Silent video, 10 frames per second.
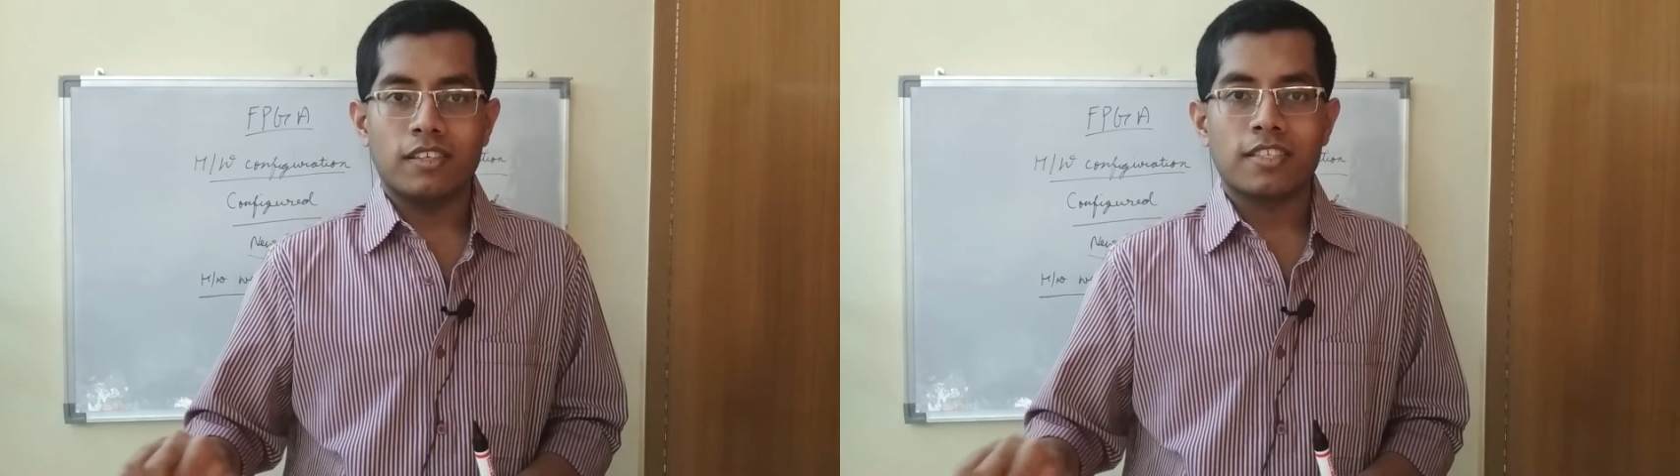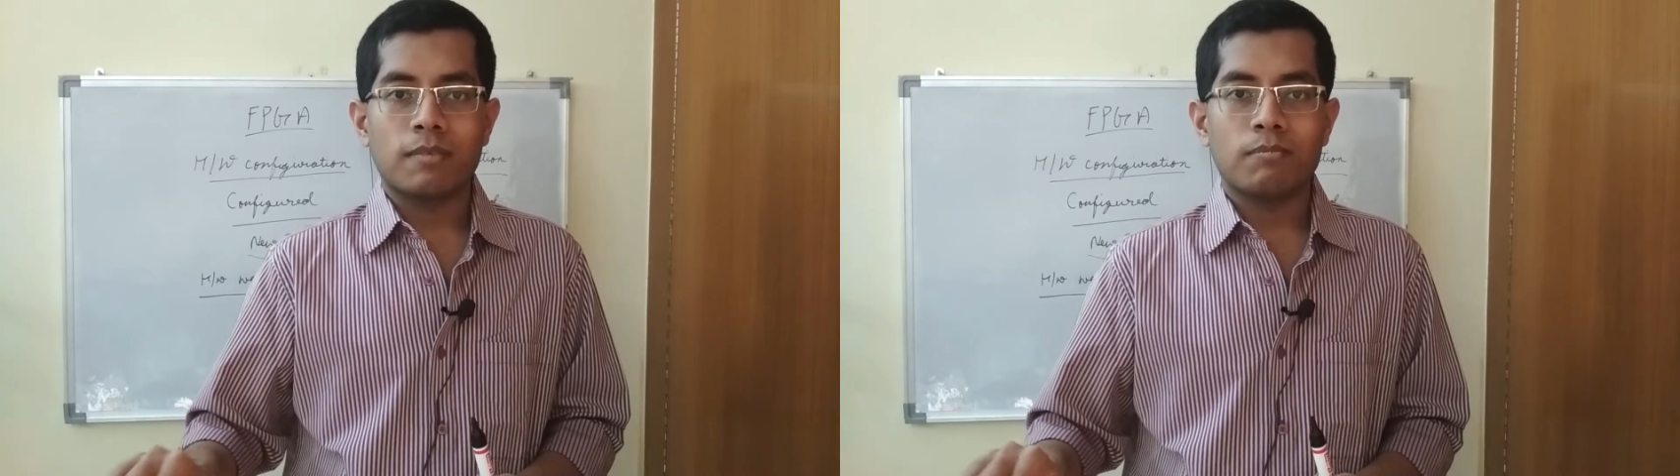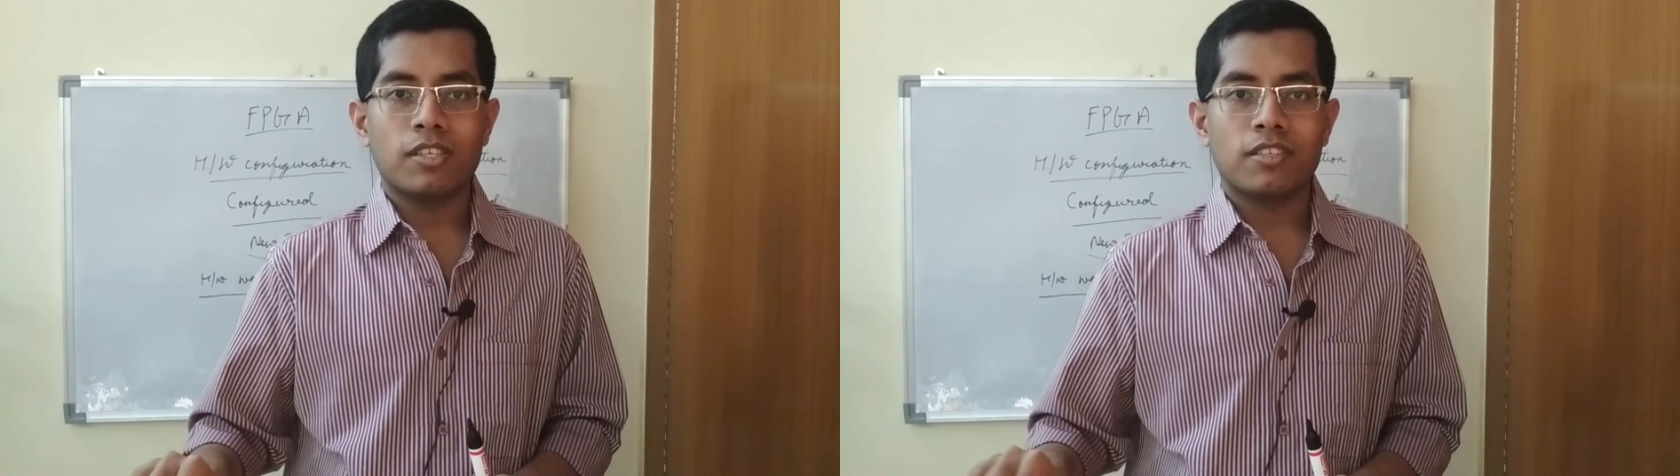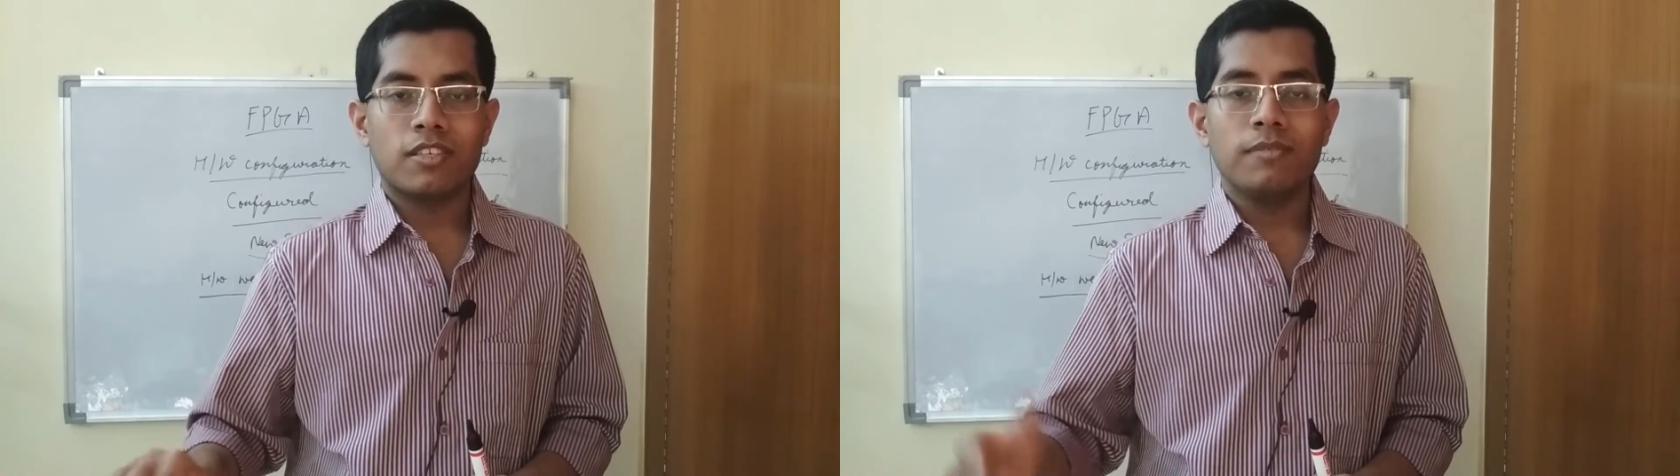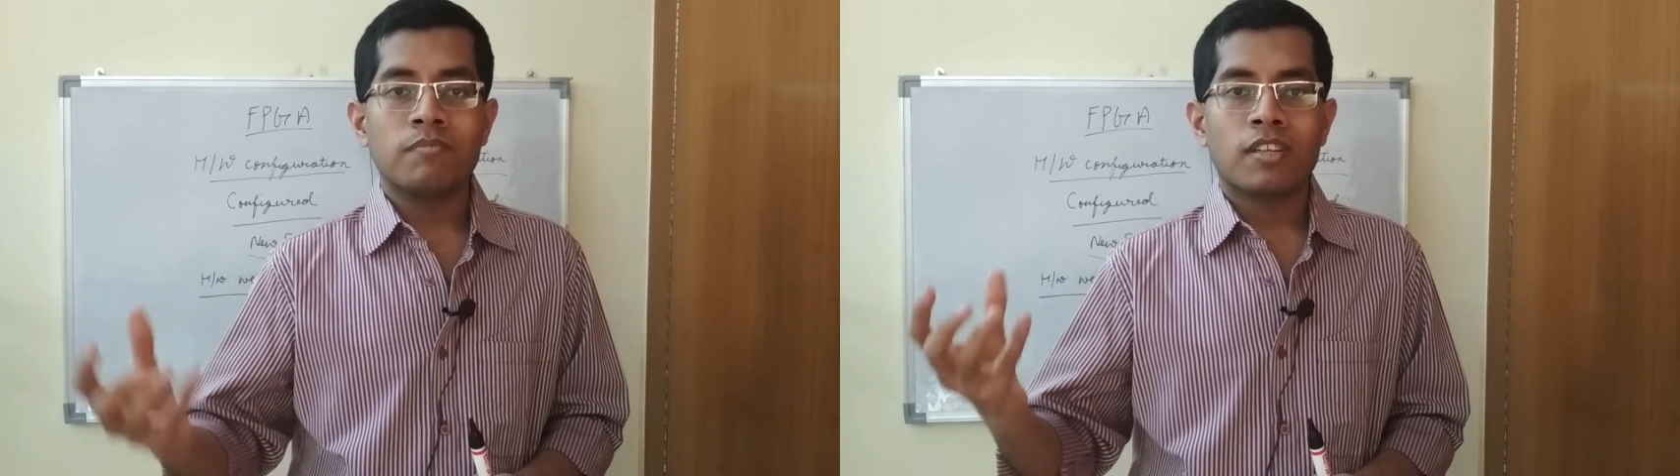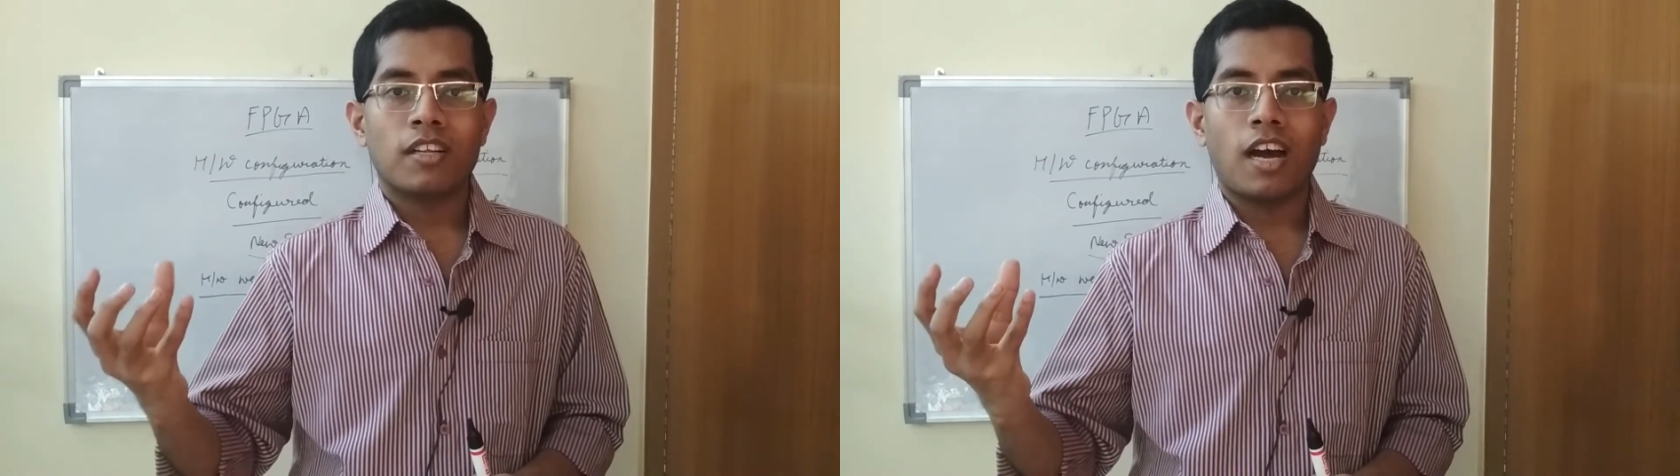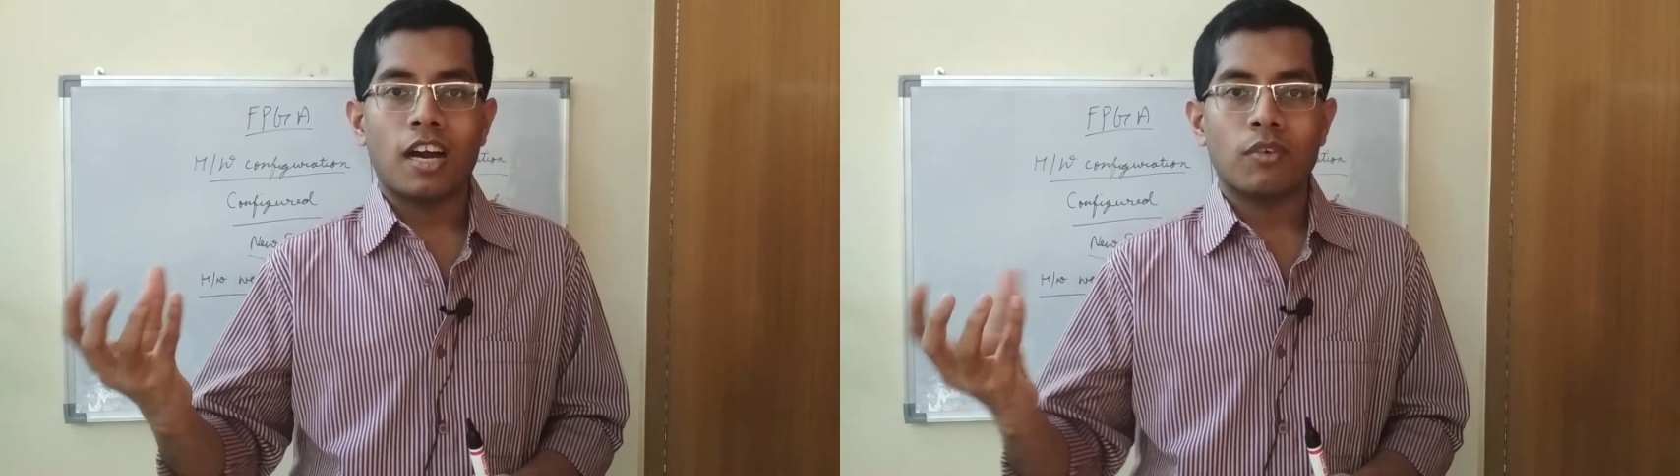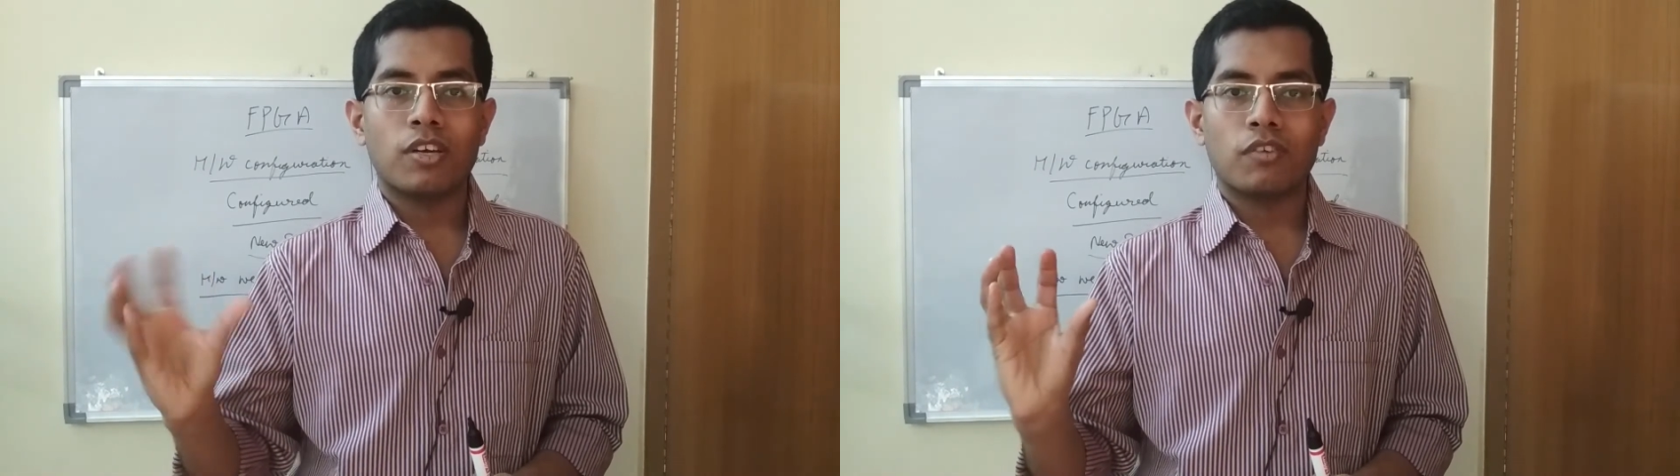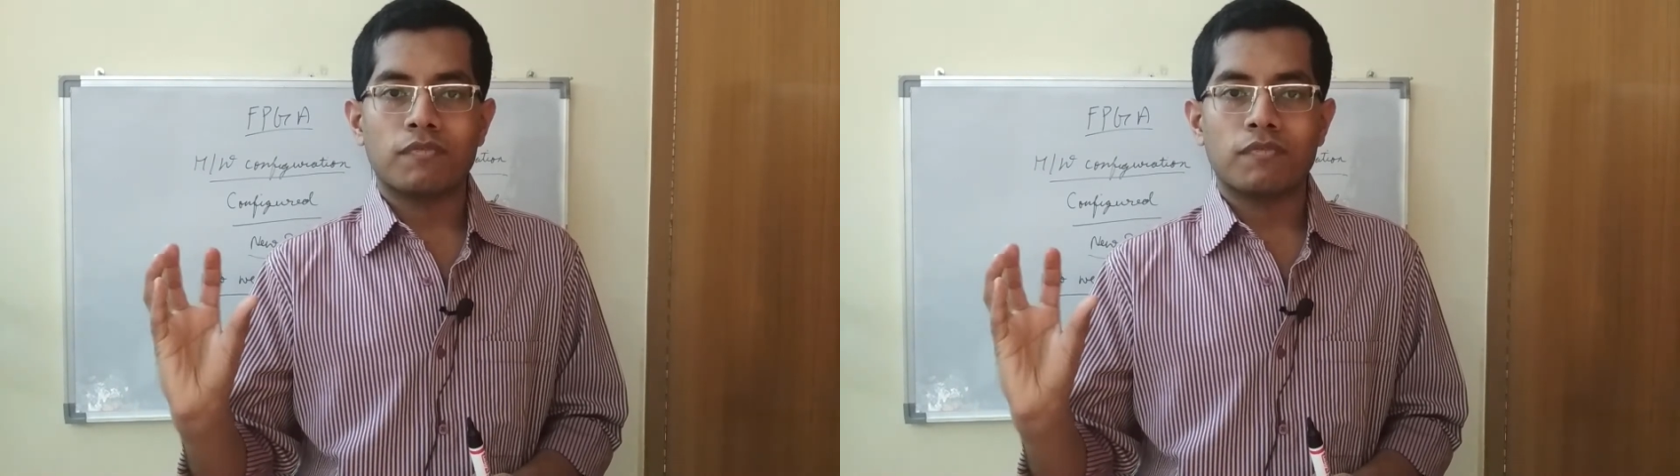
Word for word: resembles the hardware